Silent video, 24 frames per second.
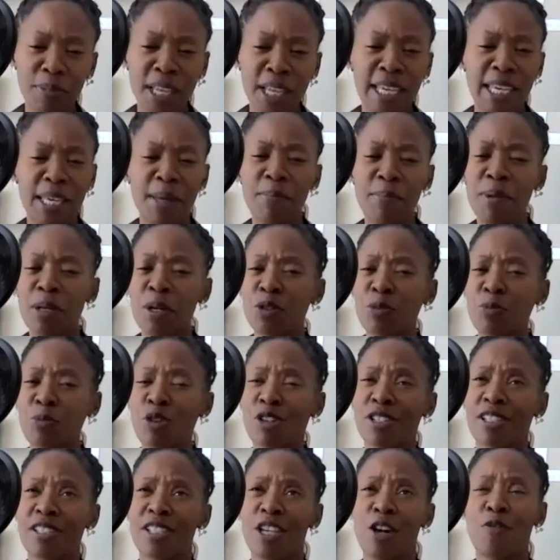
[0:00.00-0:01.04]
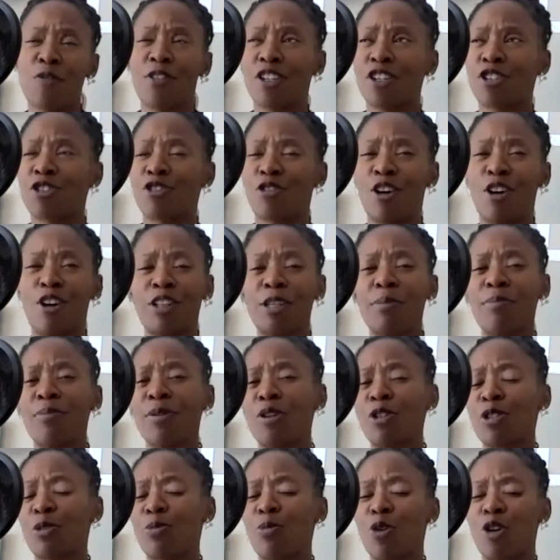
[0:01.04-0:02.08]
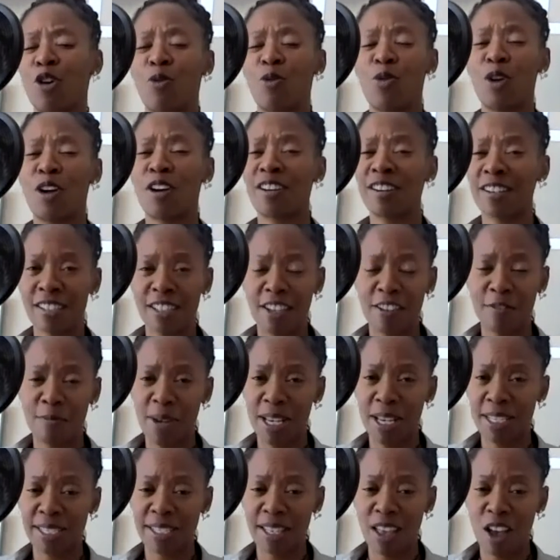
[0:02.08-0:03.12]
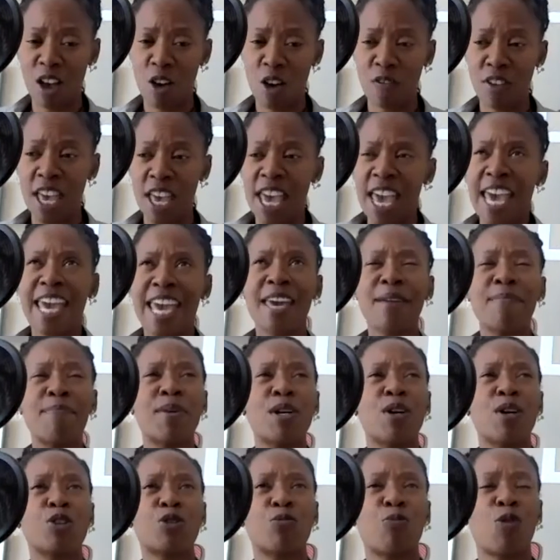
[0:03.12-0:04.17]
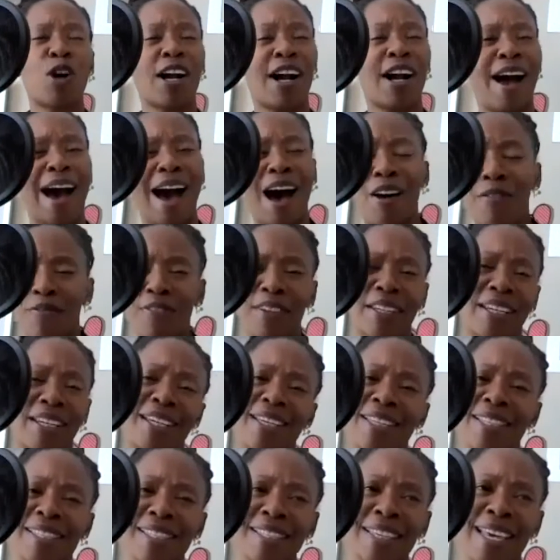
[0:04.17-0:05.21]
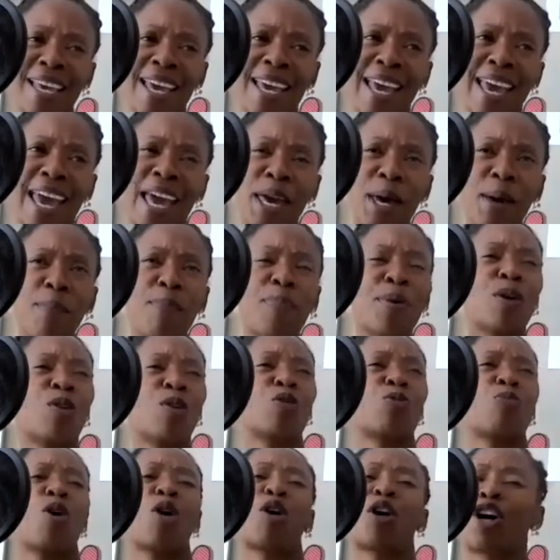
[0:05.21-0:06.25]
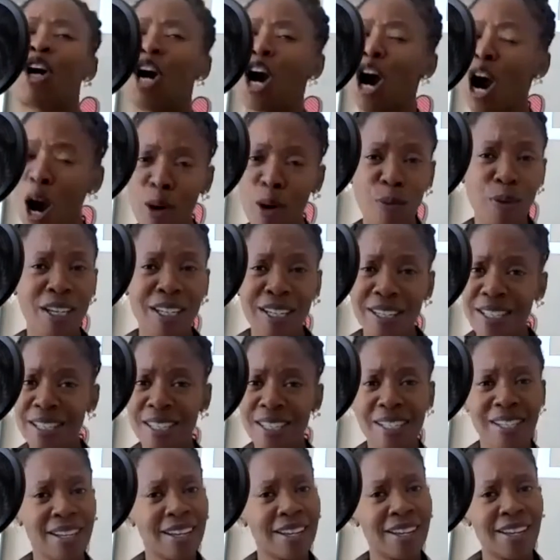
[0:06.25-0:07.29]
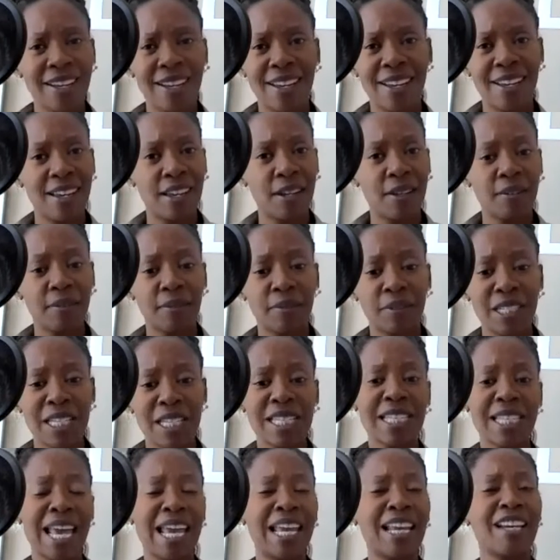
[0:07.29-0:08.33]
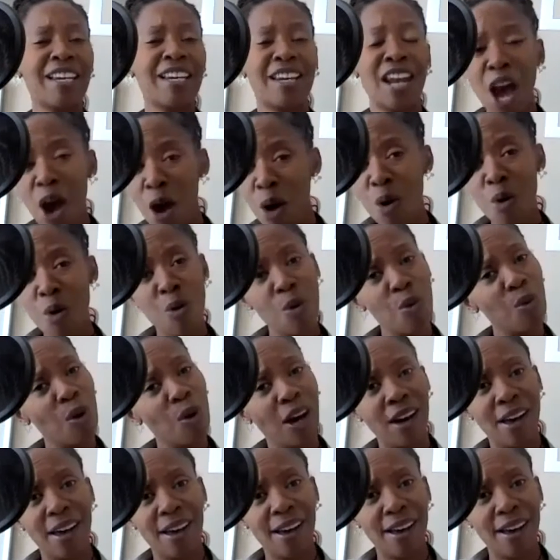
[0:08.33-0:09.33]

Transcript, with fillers: It builds more self-control. It builds more awareness of myself. It builds more confidence. It builds more courage to say no.